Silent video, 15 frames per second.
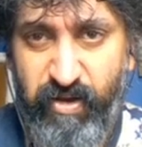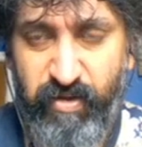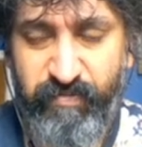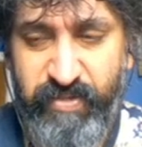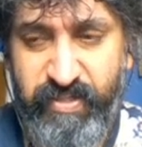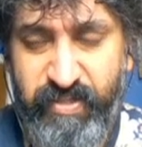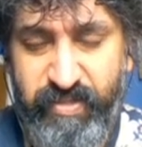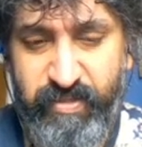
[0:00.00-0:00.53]
Now,
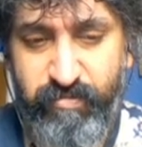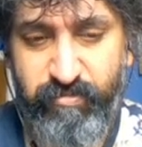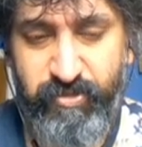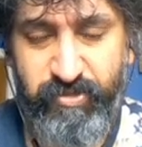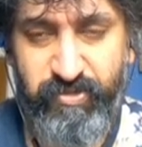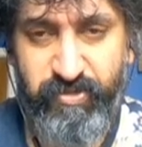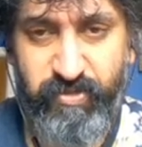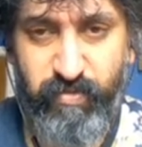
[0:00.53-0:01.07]
obviously, this
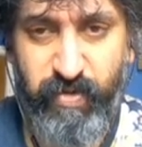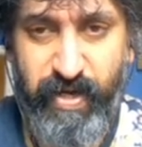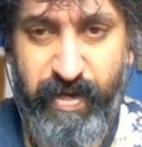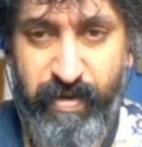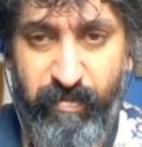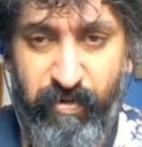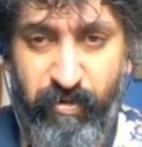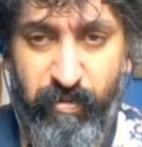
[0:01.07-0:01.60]
produces
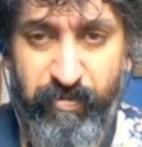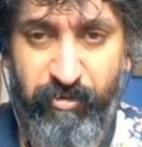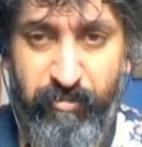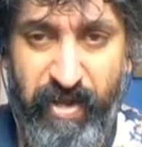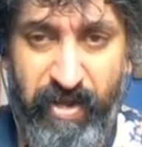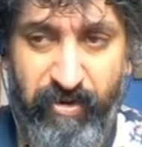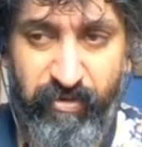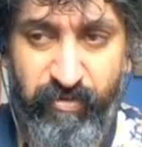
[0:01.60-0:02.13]
quite an enormous
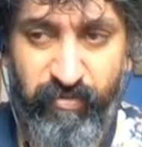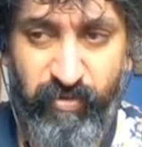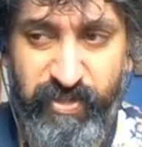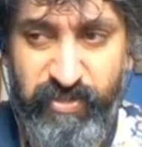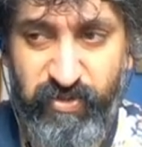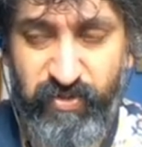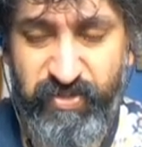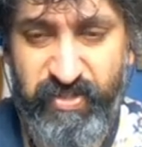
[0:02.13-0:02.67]
amount of
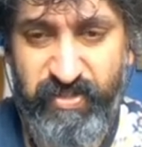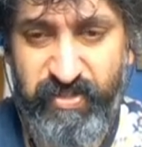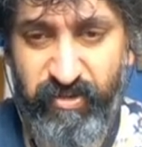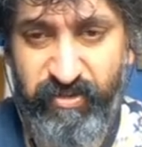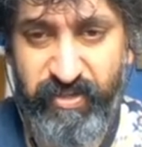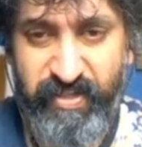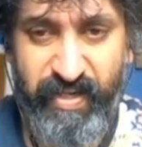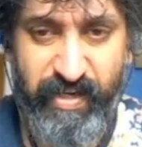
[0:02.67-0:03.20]
resources
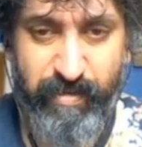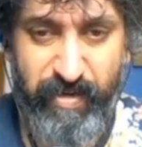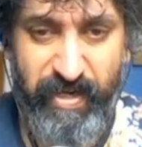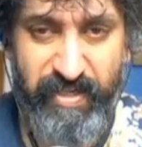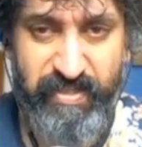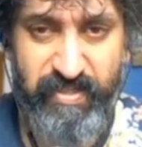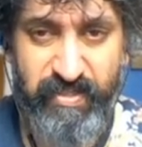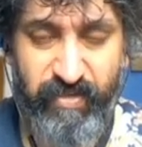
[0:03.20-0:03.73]
on a daily
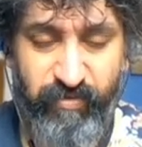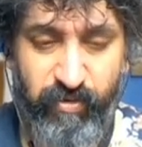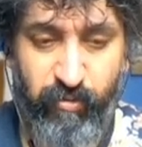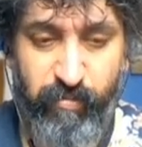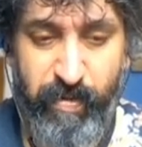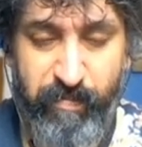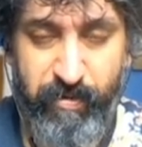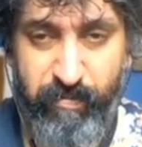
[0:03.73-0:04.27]
basis if you
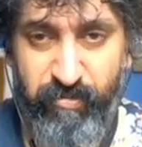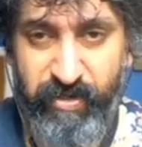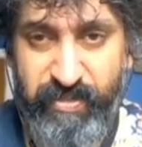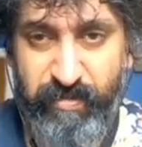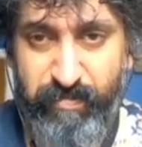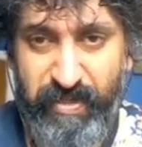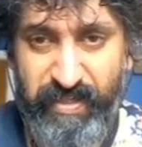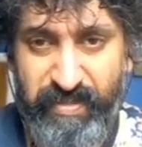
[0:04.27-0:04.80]
remember to
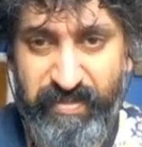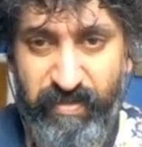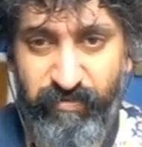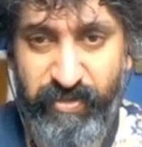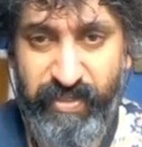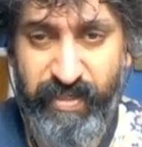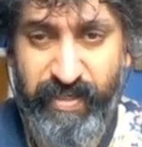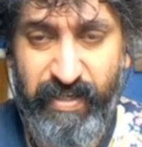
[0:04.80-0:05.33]
press the buttons
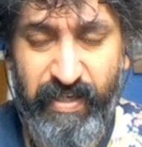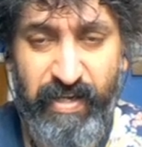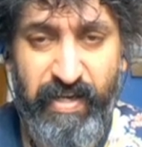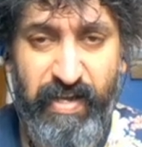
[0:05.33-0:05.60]
every day.